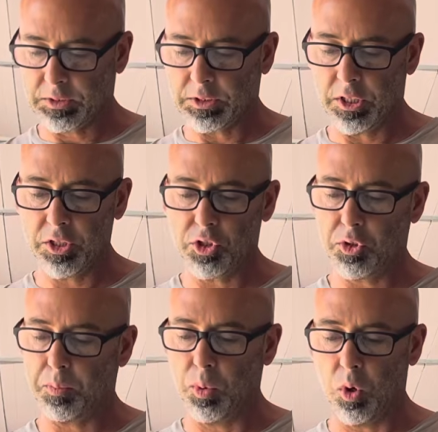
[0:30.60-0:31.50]
On your
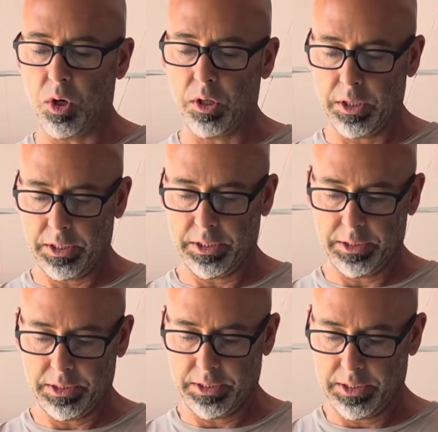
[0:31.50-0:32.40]
spool,
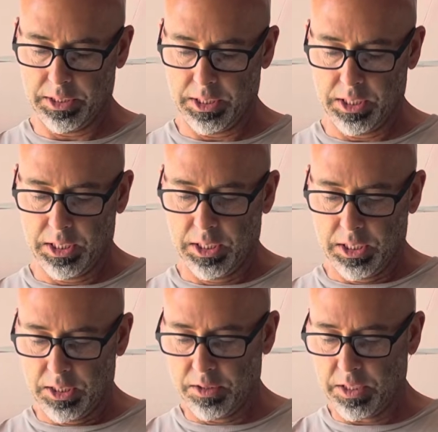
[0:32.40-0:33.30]

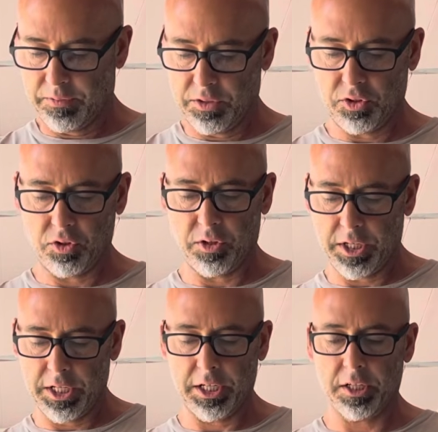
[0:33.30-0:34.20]
you'll have the
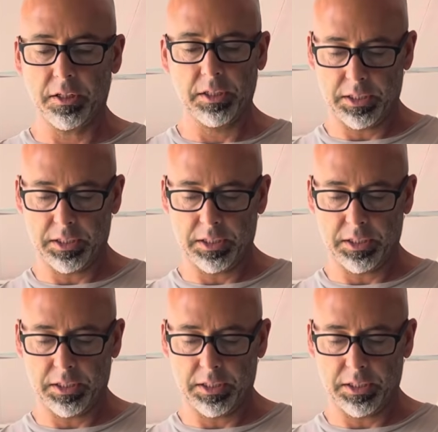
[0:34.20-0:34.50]
string here.